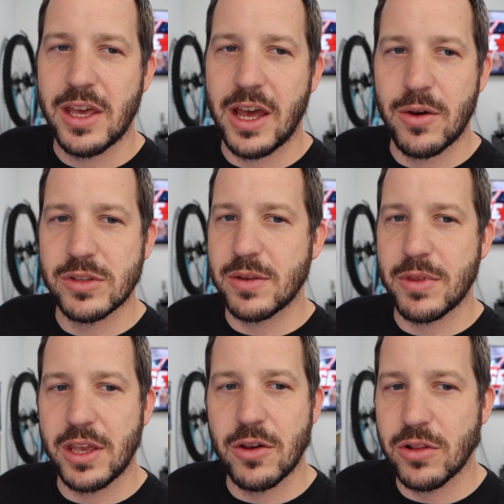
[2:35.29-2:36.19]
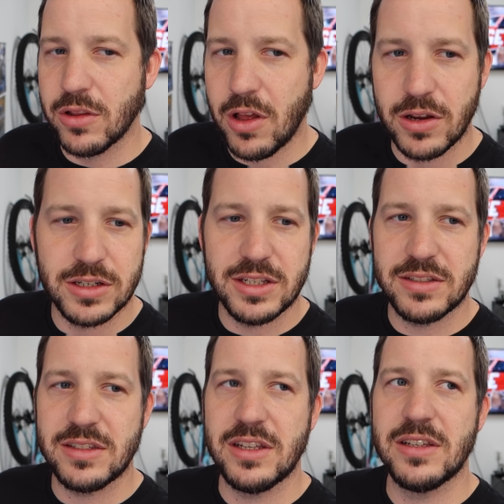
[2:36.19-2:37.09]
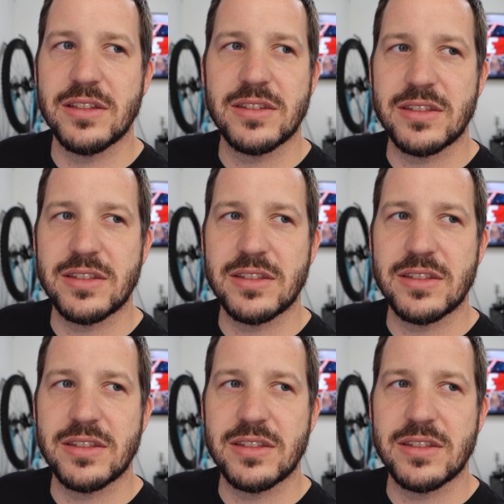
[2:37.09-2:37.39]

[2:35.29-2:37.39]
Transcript: I want something that can go long distance.